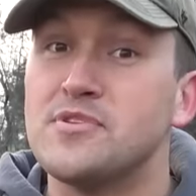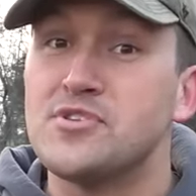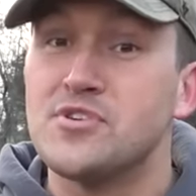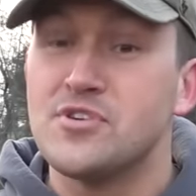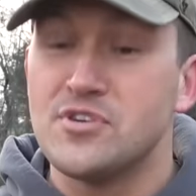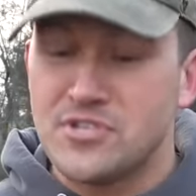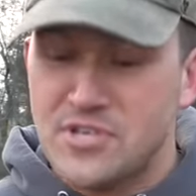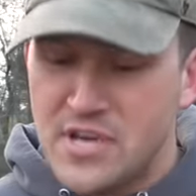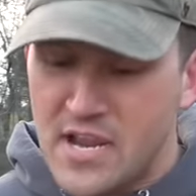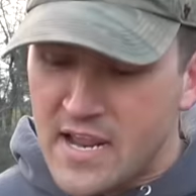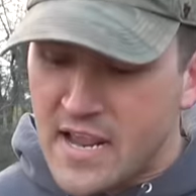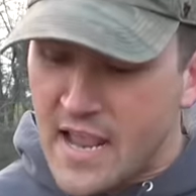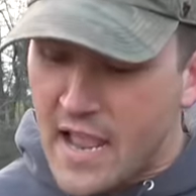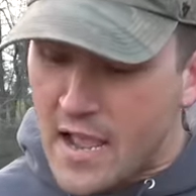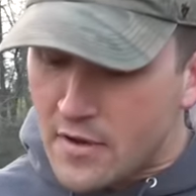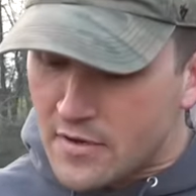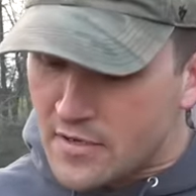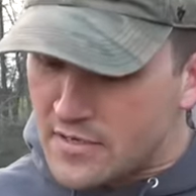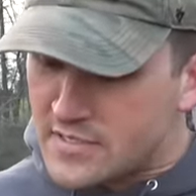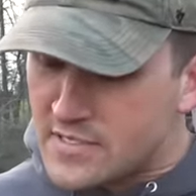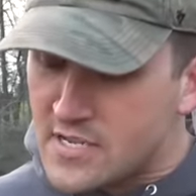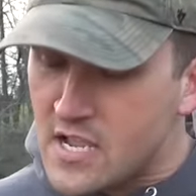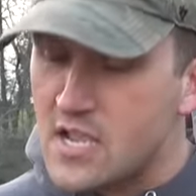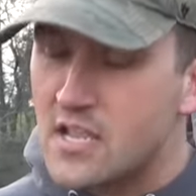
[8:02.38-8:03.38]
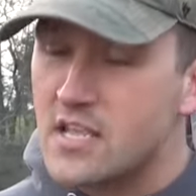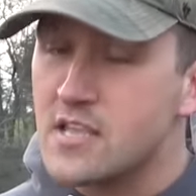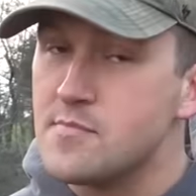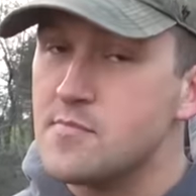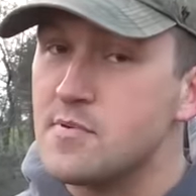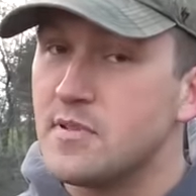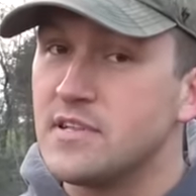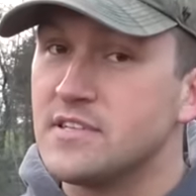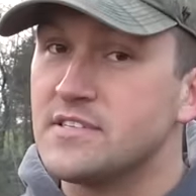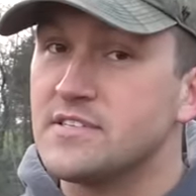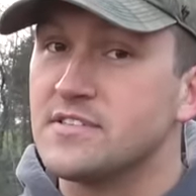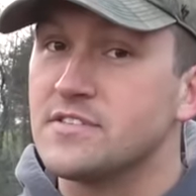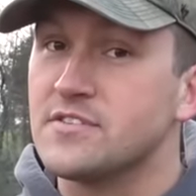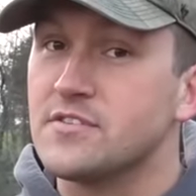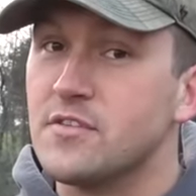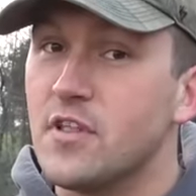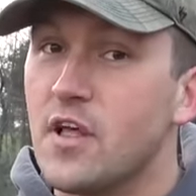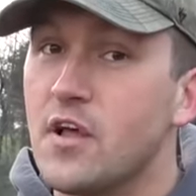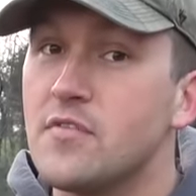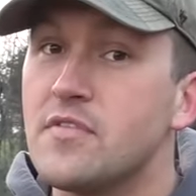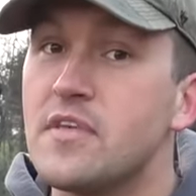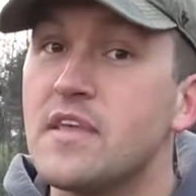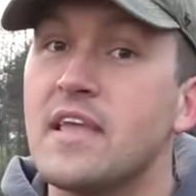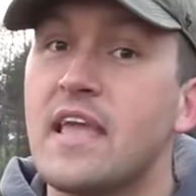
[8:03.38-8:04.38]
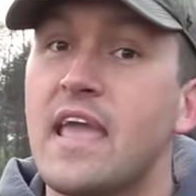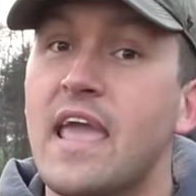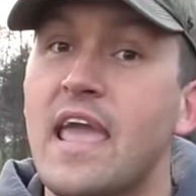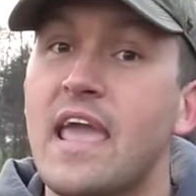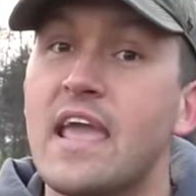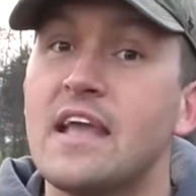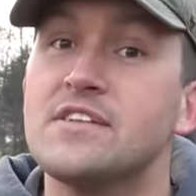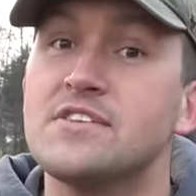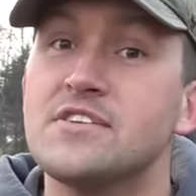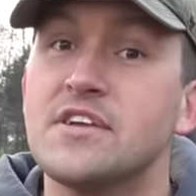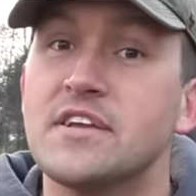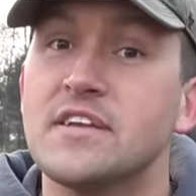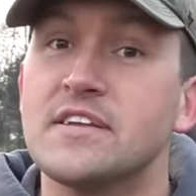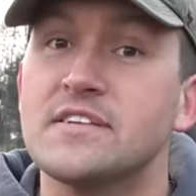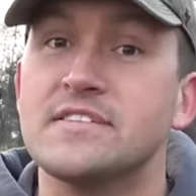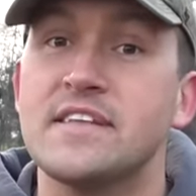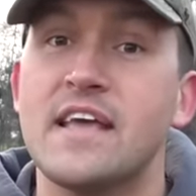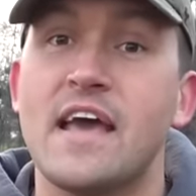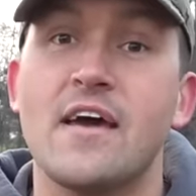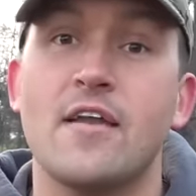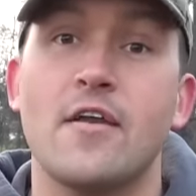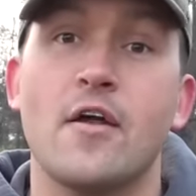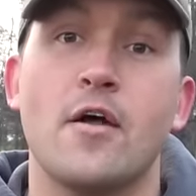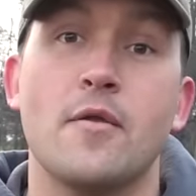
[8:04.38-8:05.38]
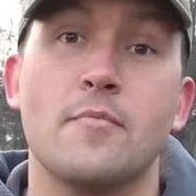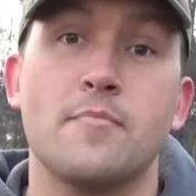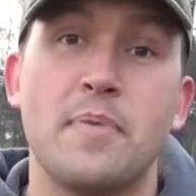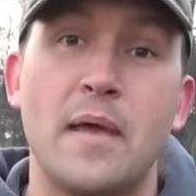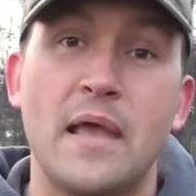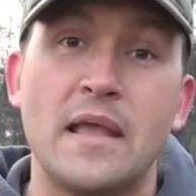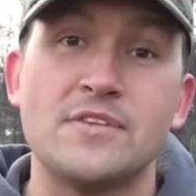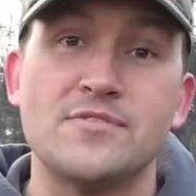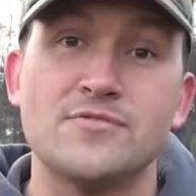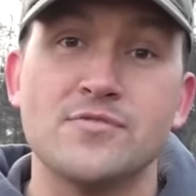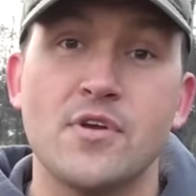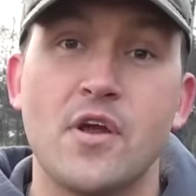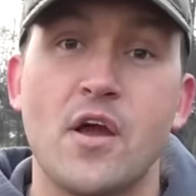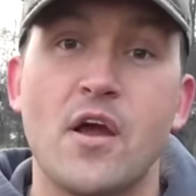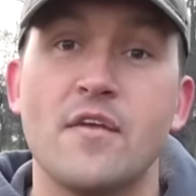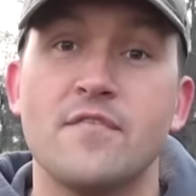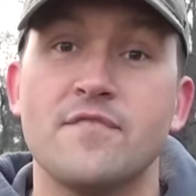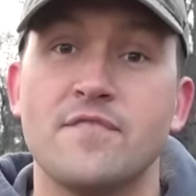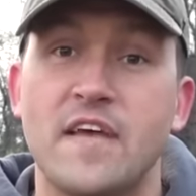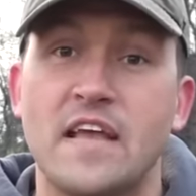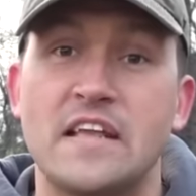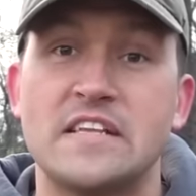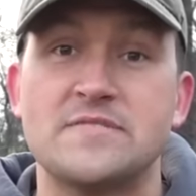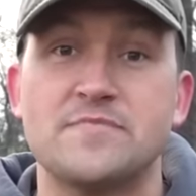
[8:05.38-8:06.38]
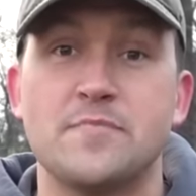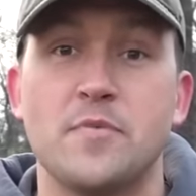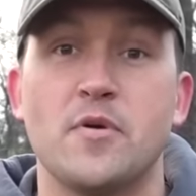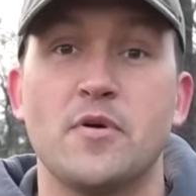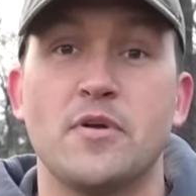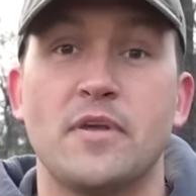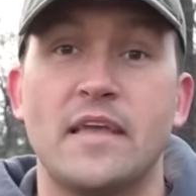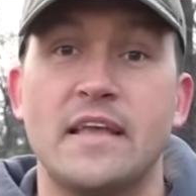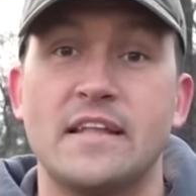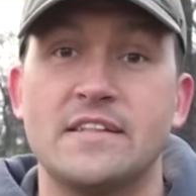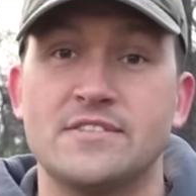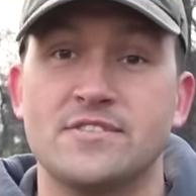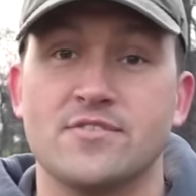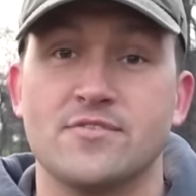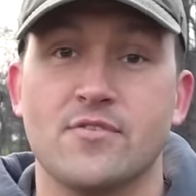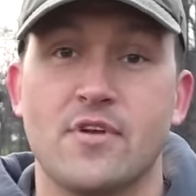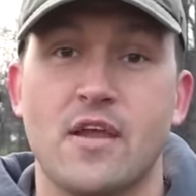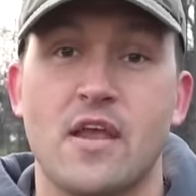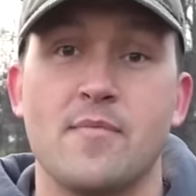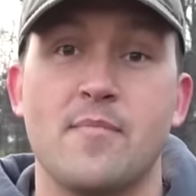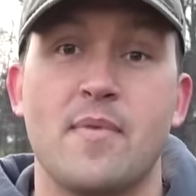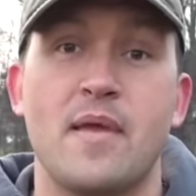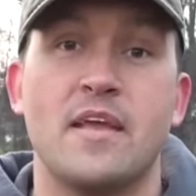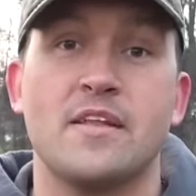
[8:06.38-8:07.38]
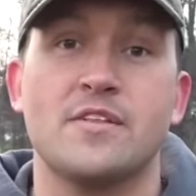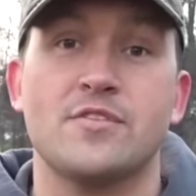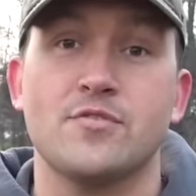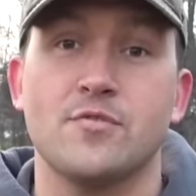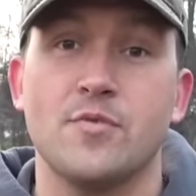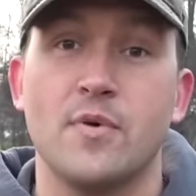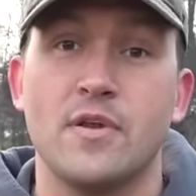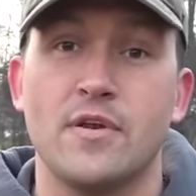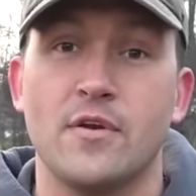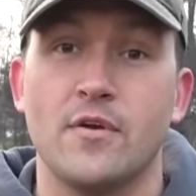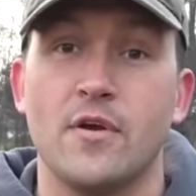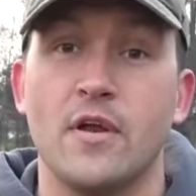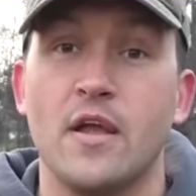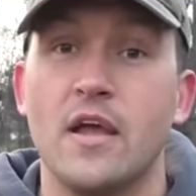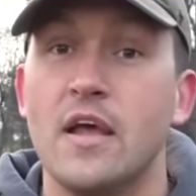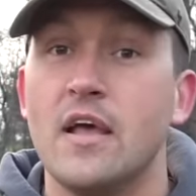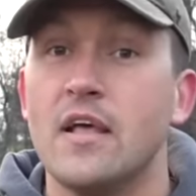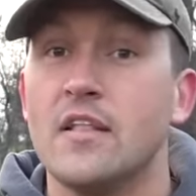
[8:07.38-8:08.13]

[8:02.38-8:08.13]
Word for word: sure to check out Kentucky Ballistics Clothing and check us out on Patreon, Facebook, Instagram, and Twitter.